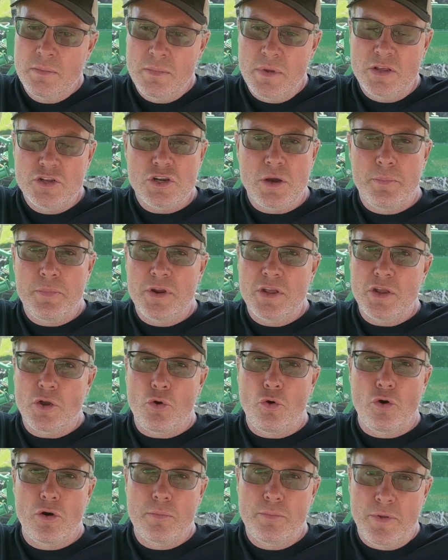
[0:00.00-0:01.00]
be jumping into
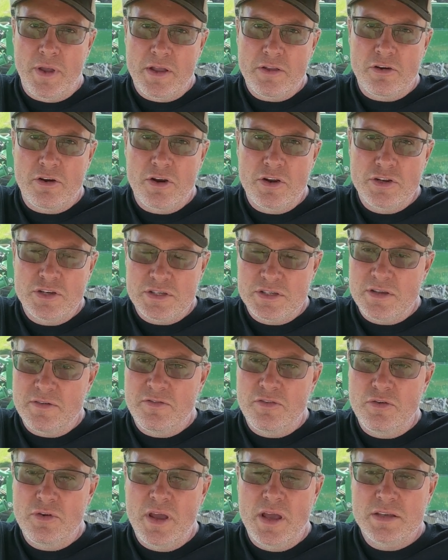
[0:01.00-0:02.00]
corn planter in just a
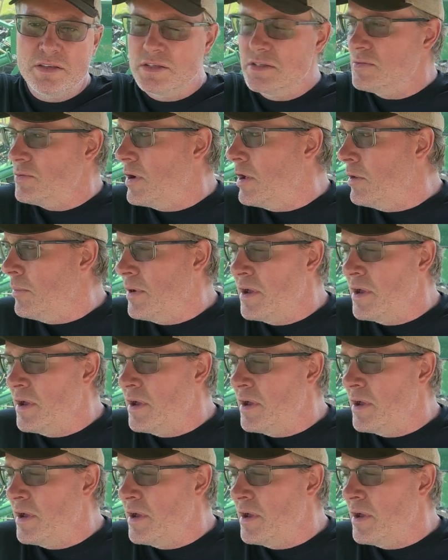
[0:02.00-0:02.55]
few days as well.